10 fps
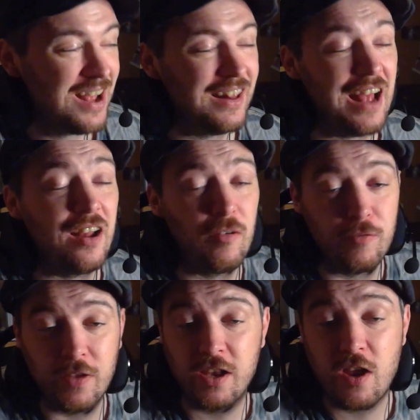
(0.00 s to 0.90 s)
that a
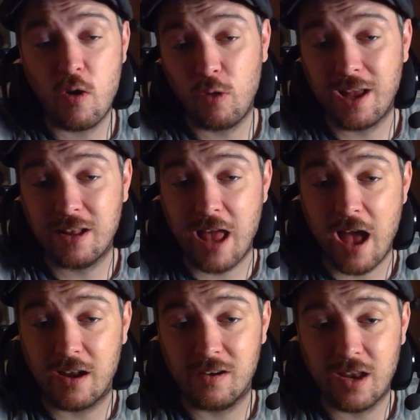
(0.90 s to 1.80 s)
video like
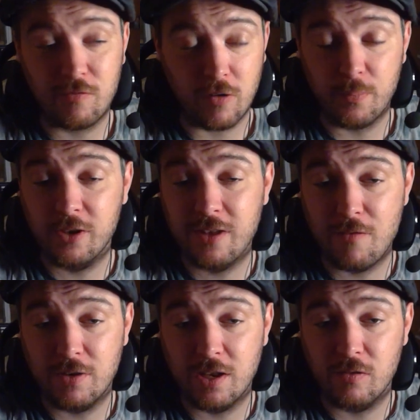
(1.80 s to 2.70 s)
that and from the
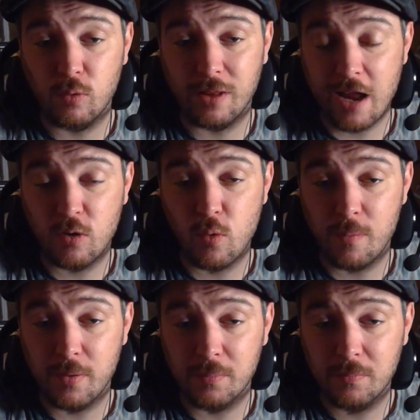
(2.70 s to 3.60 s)
70s with that
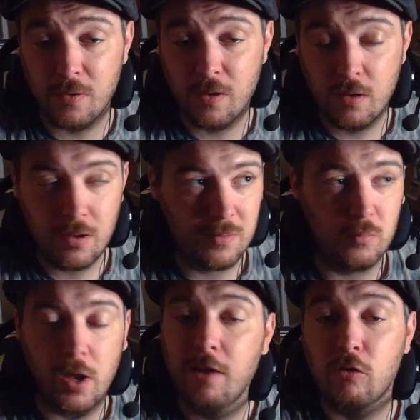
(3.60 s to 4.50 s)
equipment
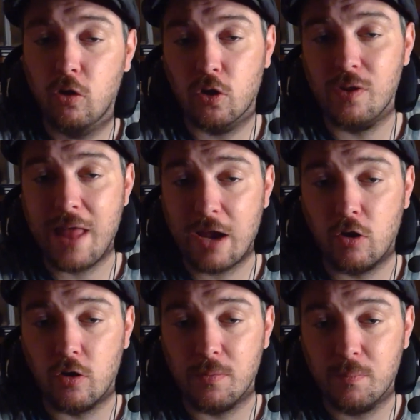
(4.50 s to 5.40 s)
is looking that
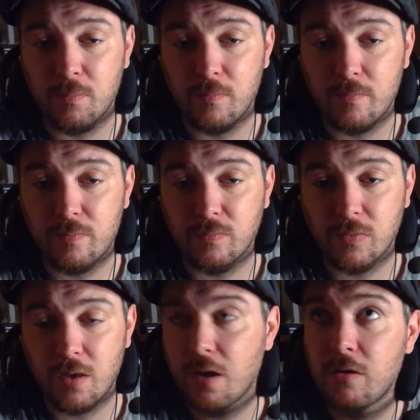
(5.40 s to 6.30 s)
good.
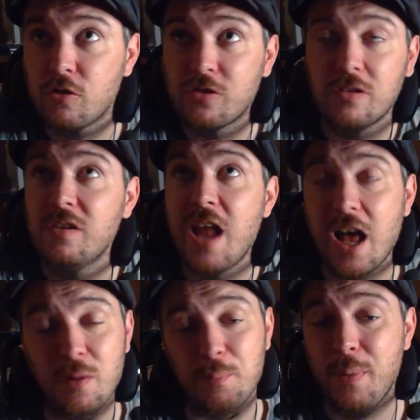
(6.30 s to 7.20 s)

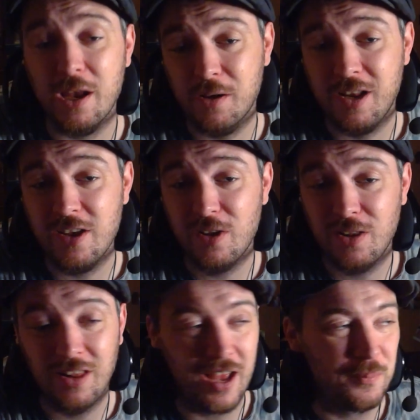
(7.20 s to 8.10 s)
Not a big
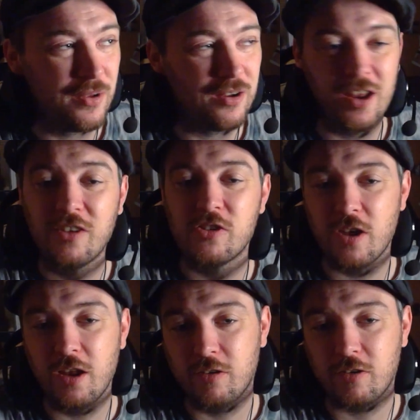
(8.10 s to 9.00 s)
deal, like, but
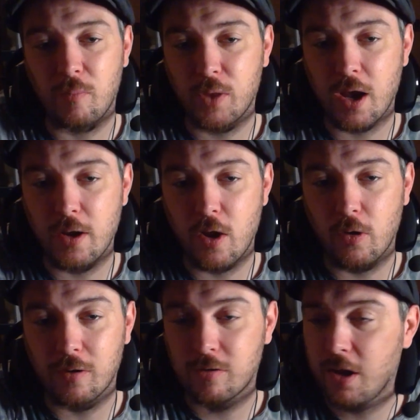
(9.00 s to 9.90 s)
it's something I
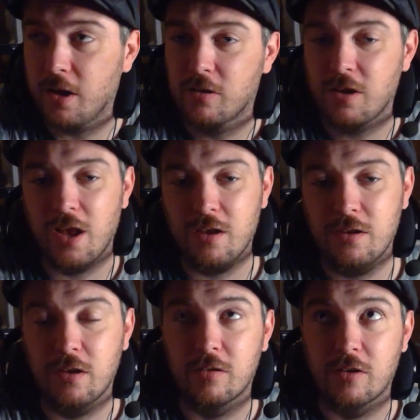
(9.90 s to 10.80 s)
notice, and
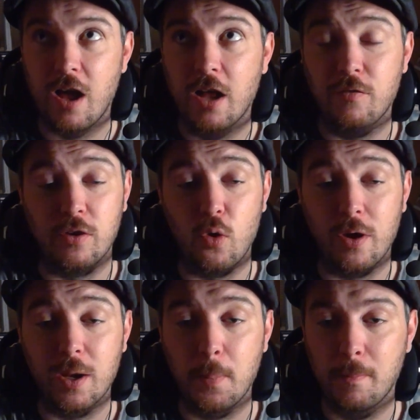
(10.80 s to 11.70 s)
it's kind of annoying.